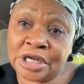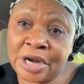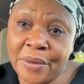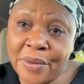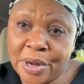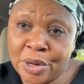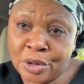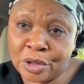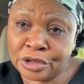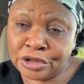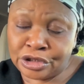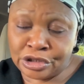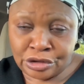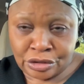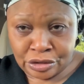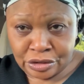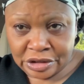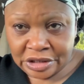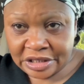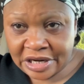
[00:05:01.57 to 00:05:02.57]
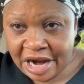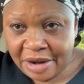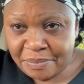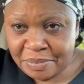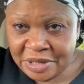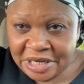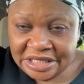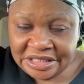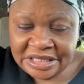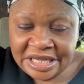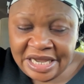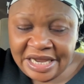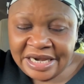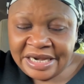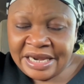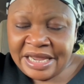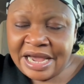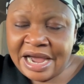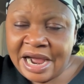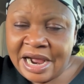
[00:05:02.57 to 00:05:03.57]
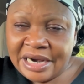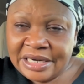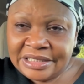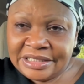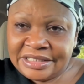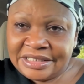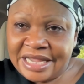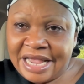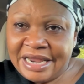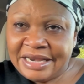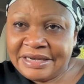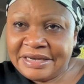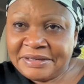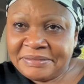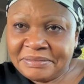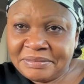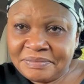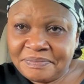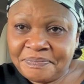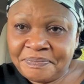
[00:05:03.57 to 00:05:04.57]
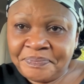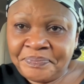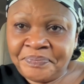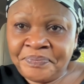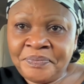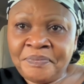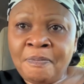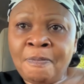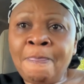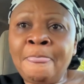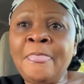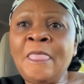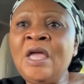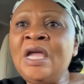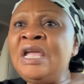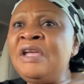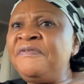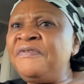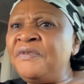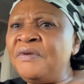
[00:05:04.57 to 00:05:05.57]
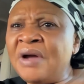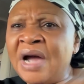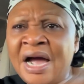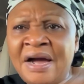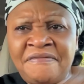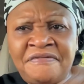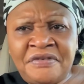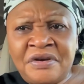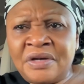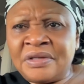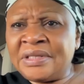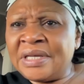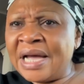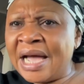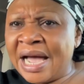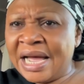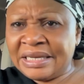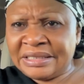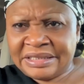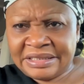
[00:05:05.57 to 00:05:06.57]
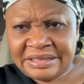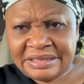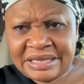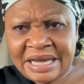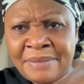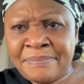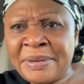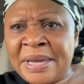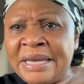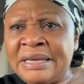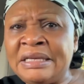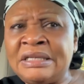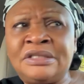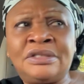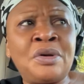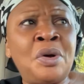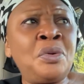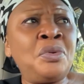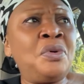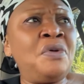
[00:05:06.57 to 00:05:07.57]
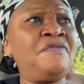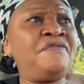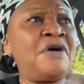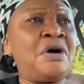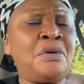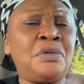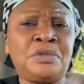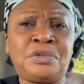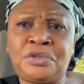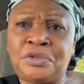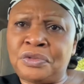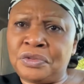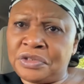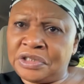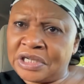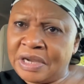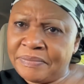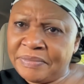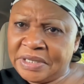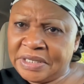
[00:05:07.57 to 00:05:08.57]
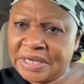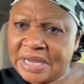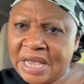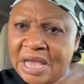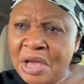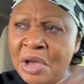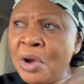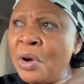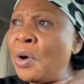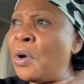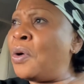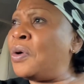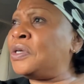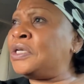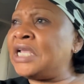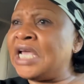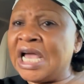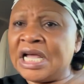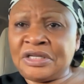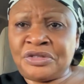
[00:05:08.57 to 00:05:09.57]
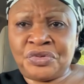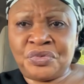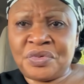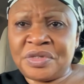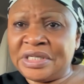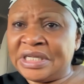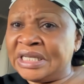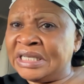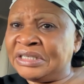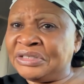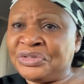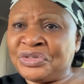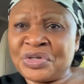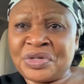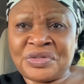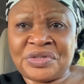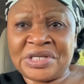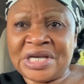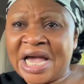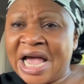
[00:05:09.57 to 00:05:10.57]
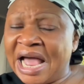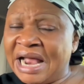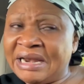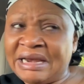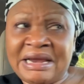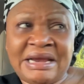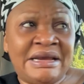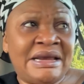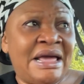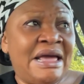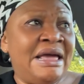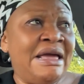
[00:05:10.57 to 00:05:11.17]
our country to the right place, they are resigning. If you have not heard it, I beg, it's all over on social media. All they are doing is just carrying